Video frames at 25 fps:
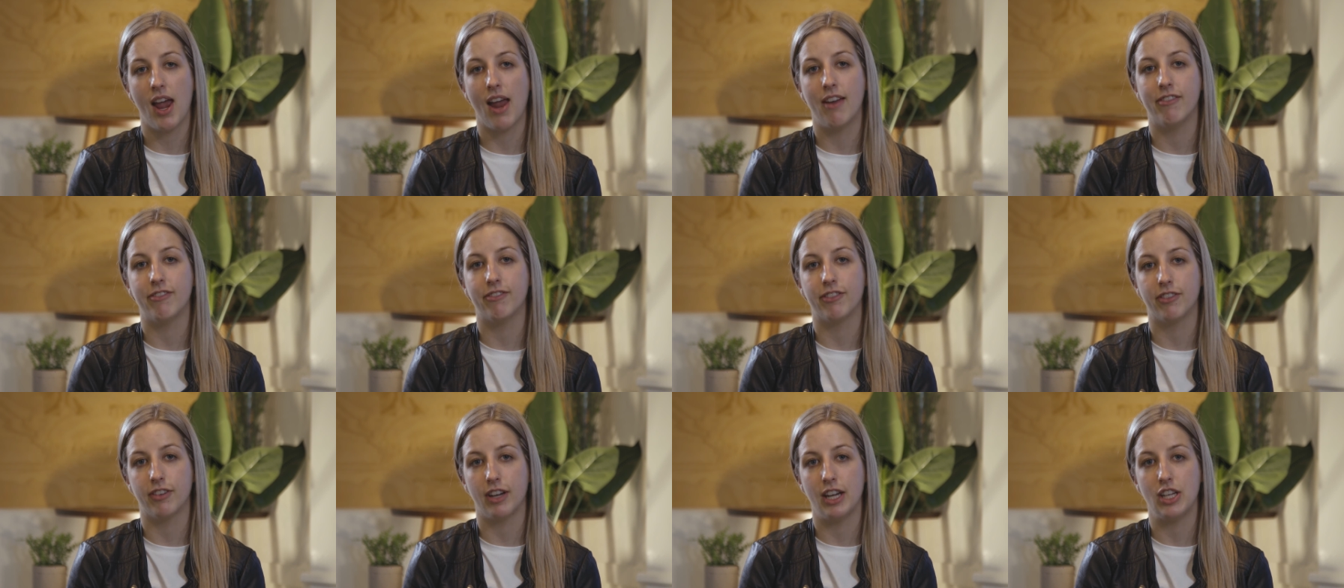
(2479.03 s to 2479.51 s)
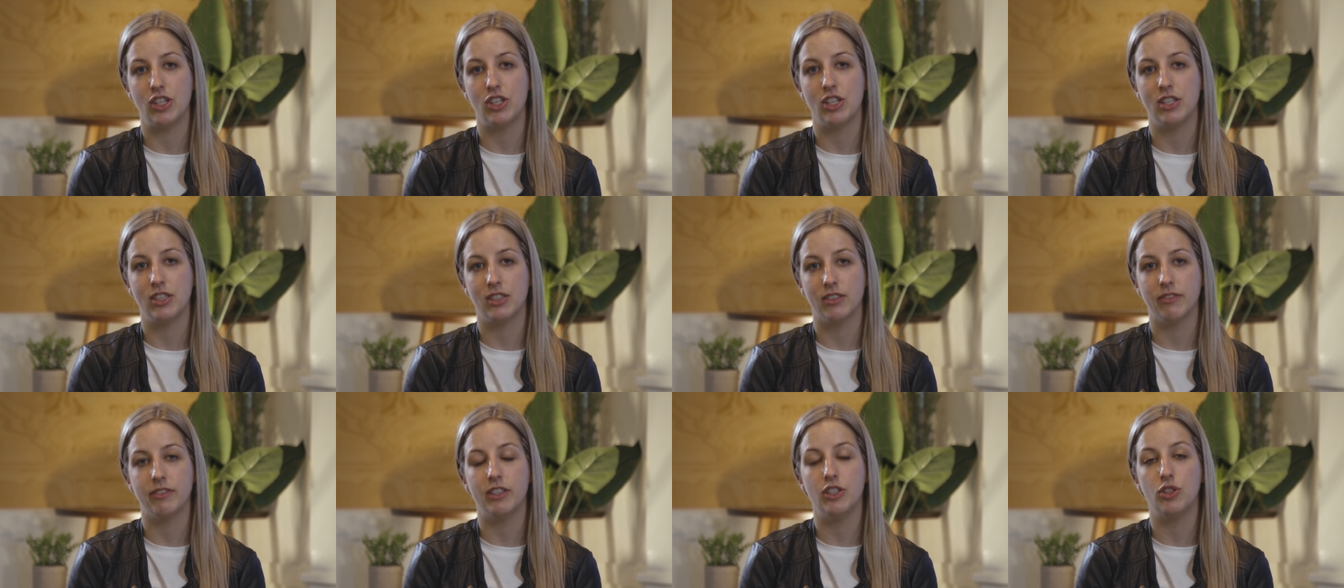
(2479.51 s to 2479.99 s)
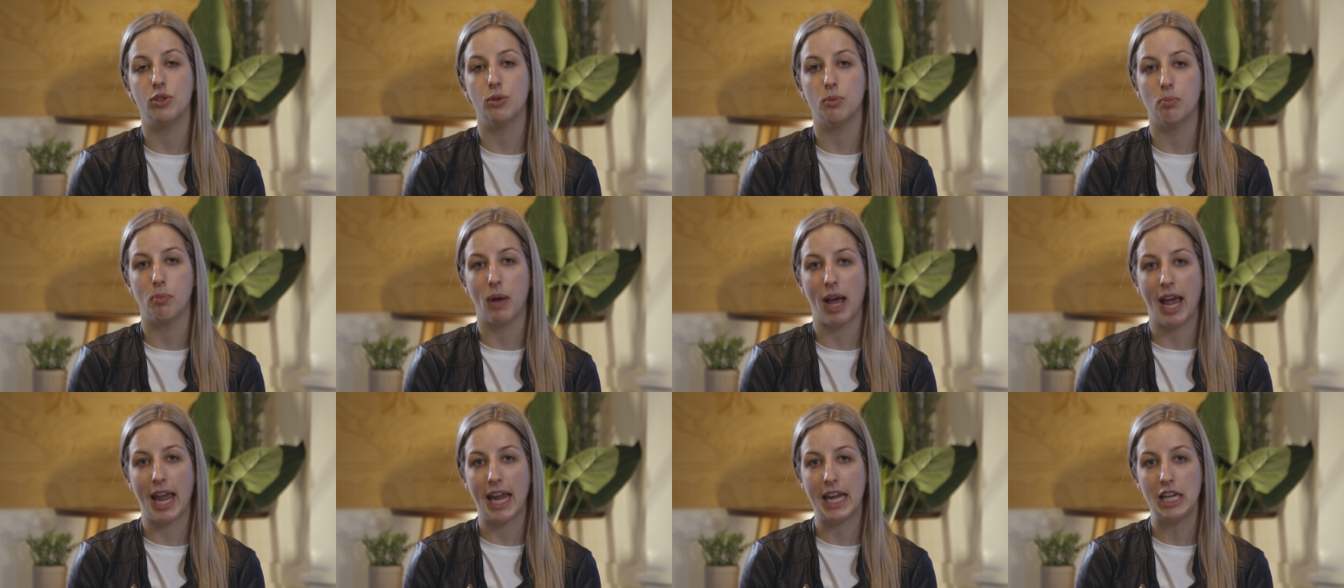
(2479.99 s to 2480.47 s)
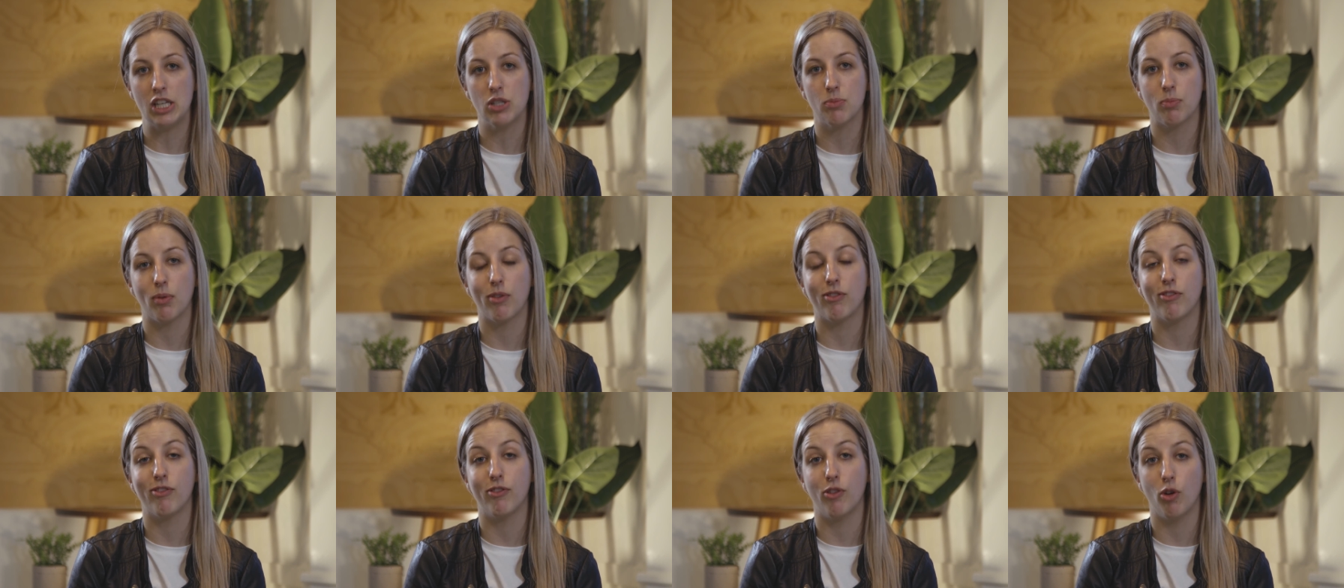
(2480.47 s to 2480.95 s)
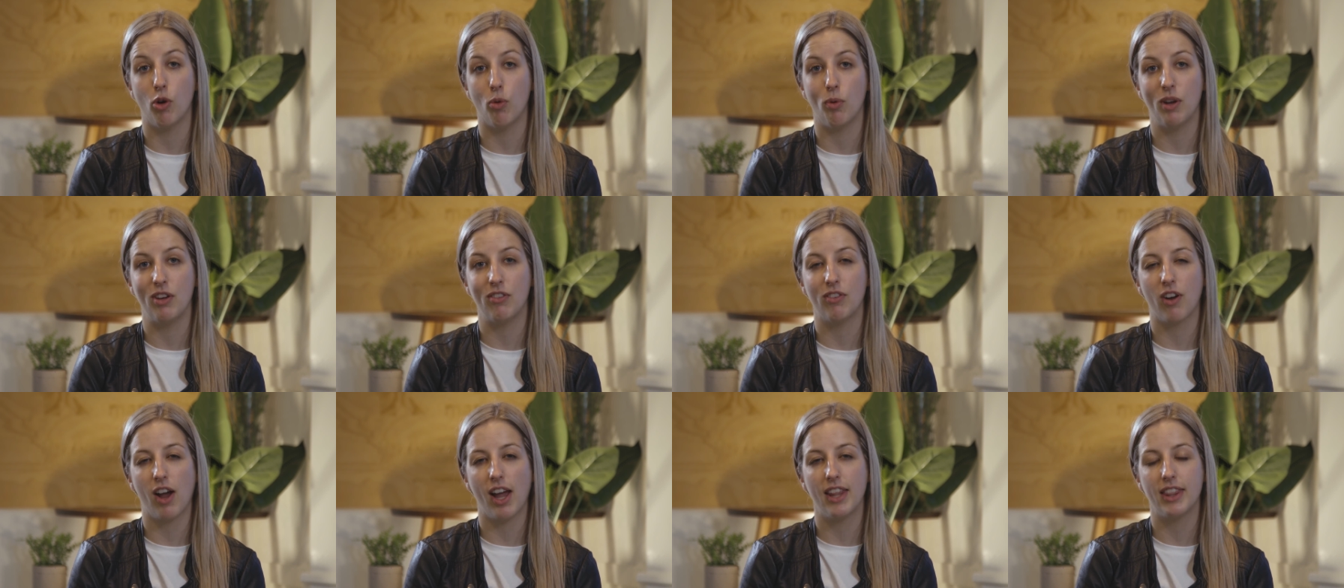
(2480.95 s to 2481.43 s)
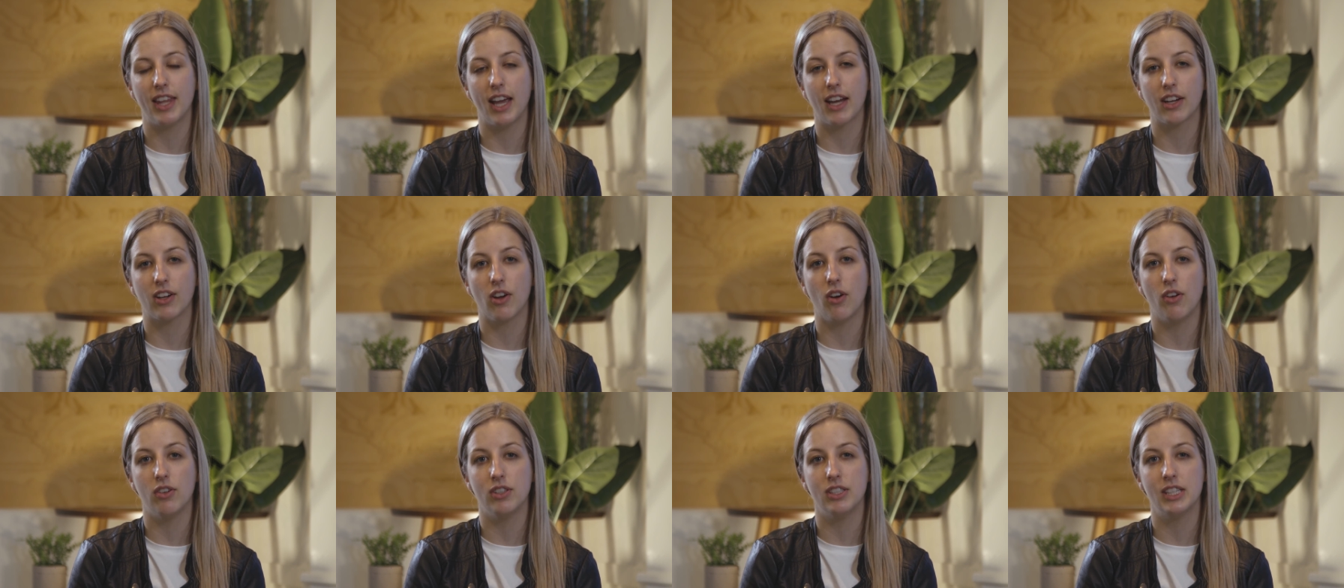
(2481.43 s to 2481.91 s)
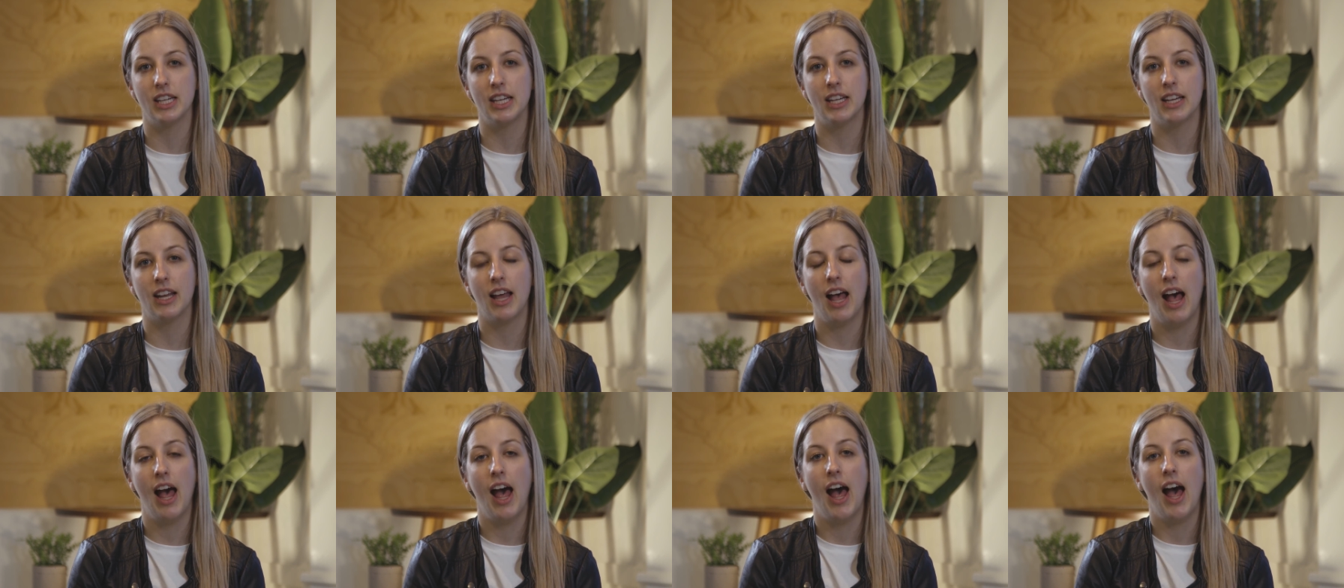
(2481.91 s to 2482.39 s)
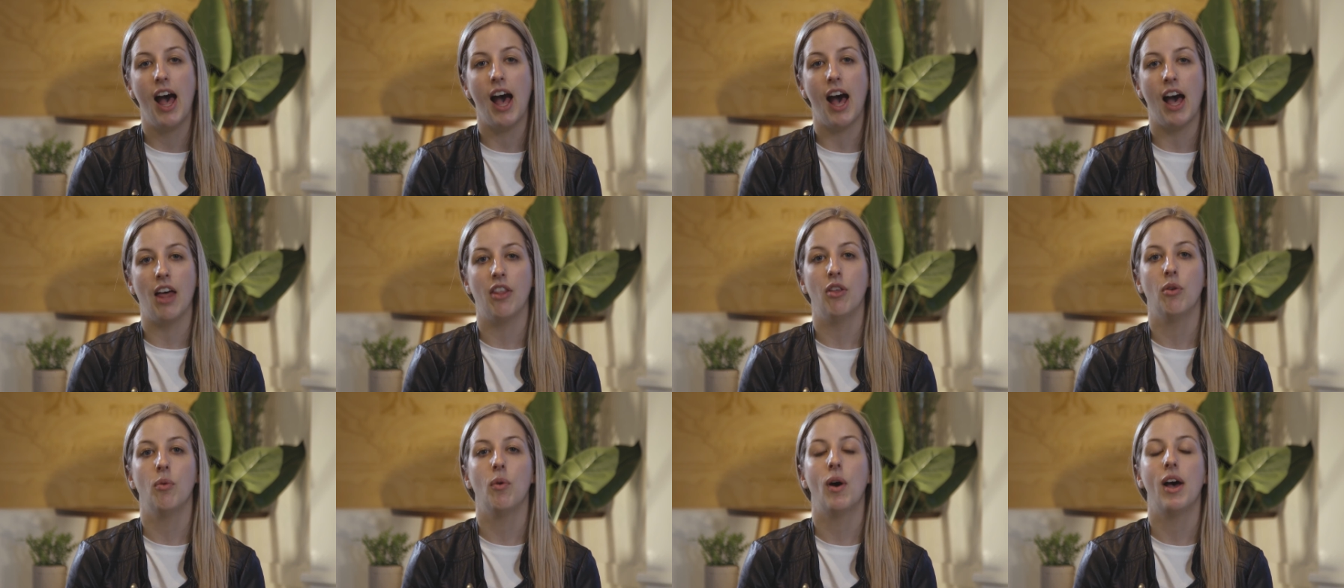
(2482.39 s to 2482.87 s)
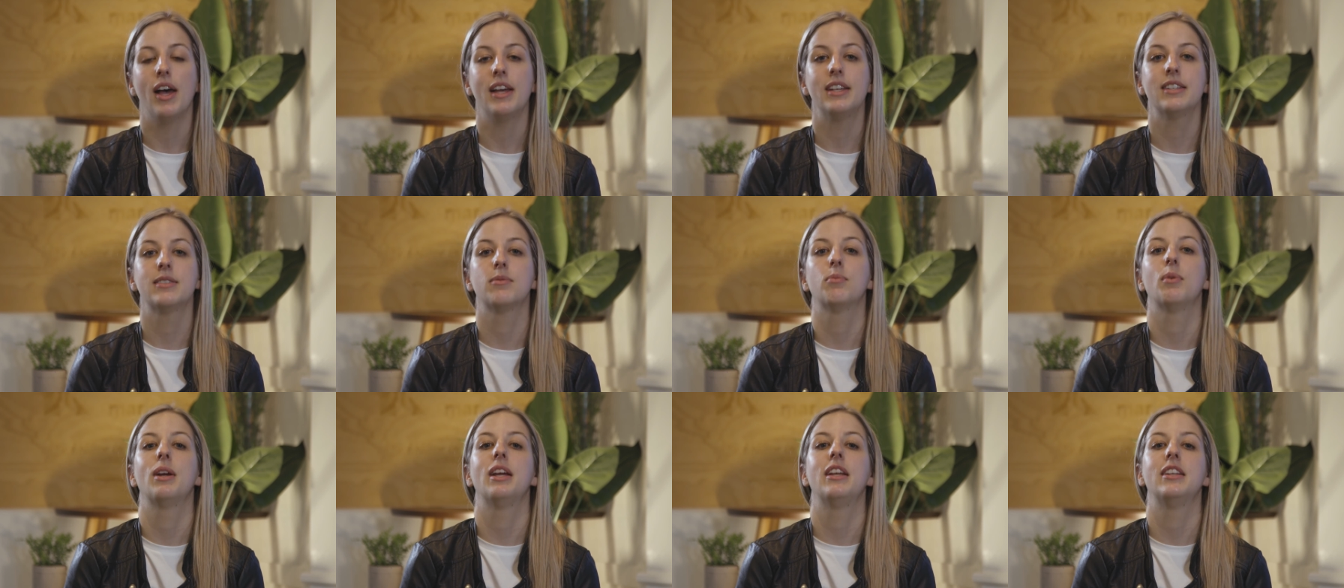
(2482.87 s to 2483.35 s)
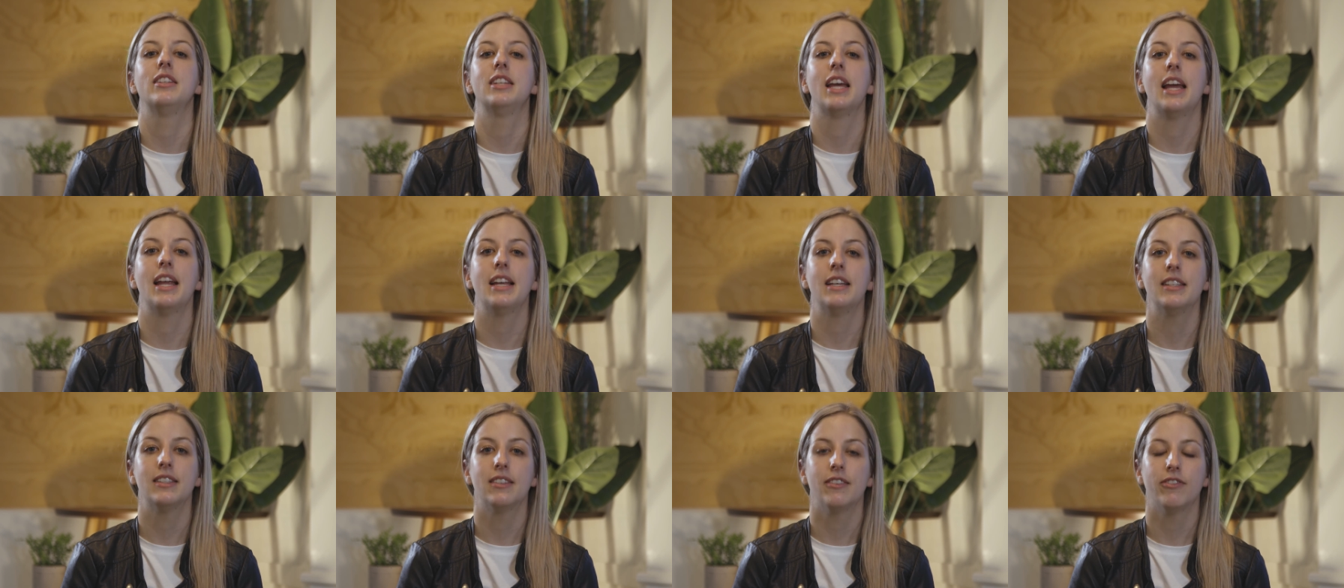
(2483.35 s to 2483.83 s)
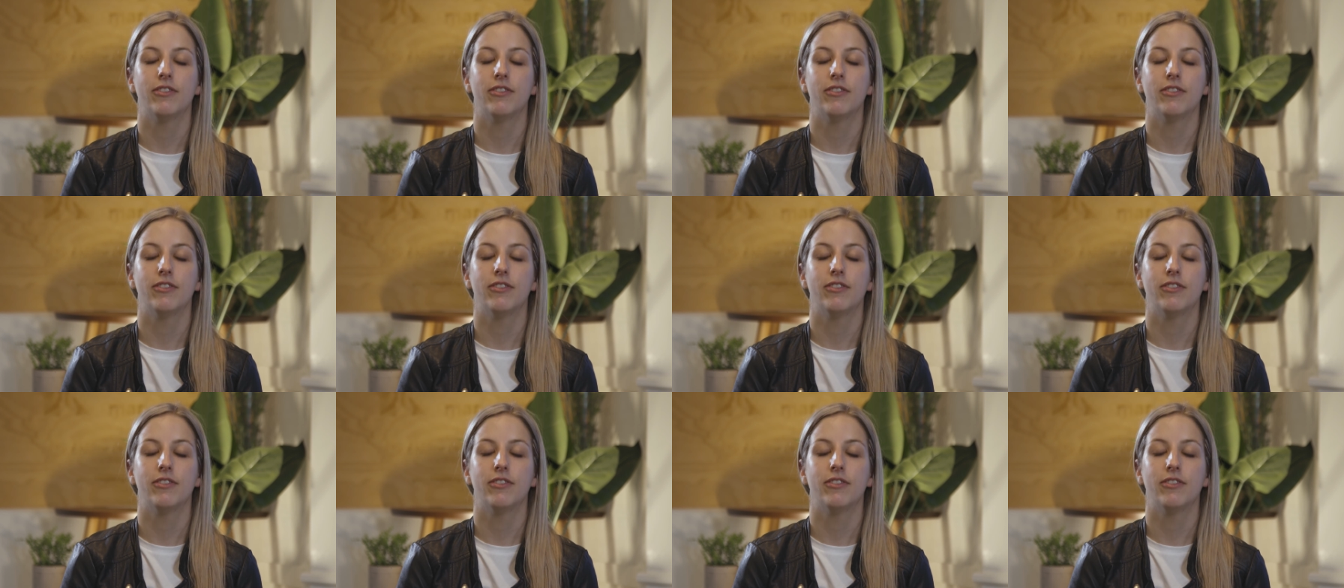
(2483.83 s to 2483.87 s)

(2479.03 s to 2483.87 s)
and for each individual page before we write that content. Otherwise, we tend to